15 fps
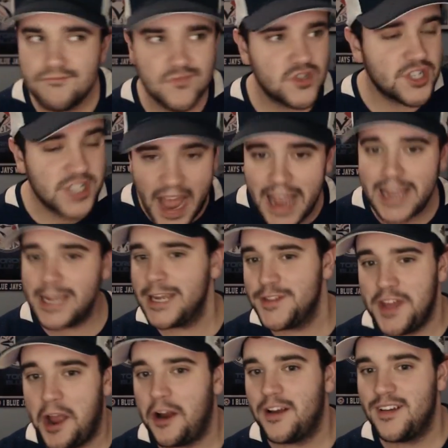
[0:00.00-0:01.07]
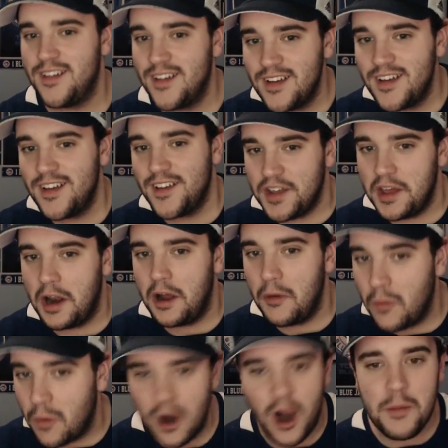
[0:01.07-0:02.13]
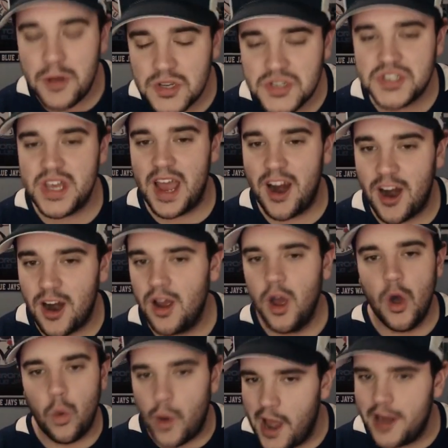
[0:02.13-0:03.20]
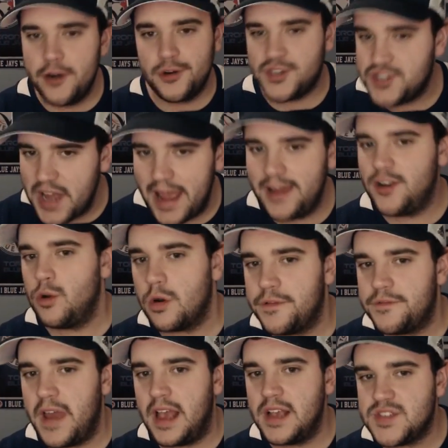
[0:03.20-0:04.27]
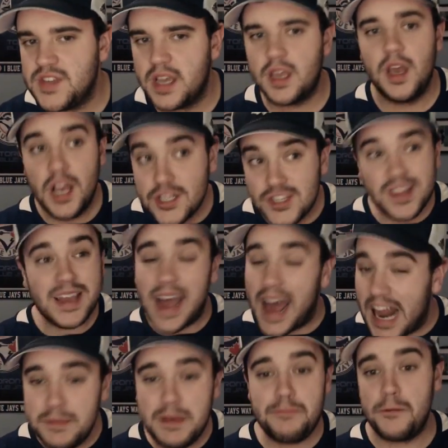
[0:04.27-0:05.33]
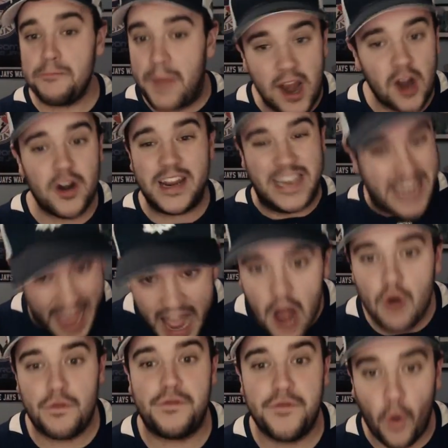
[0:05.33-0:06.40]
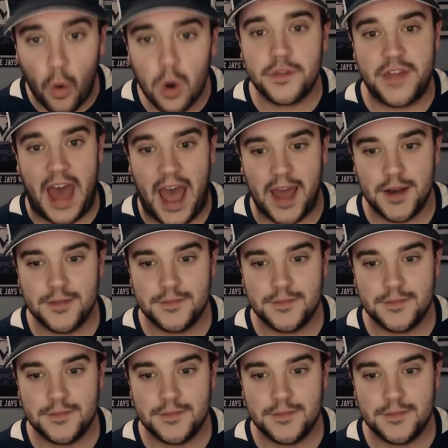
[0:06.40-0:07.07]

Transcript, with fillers: Just hang in there. You know, we're almost there. We understand who we're facing. So they got to be preparing now for that.